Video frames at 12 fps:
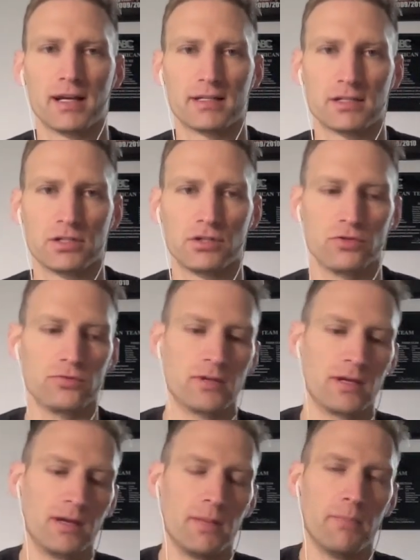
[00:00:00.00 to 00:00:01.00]
execute
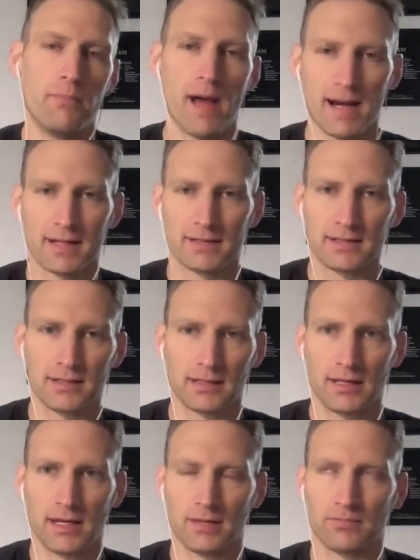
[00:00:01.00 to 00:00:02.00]
back into the
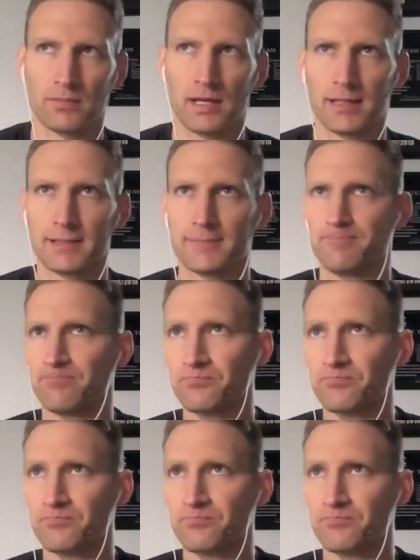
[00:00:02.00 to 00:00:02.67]
game. Like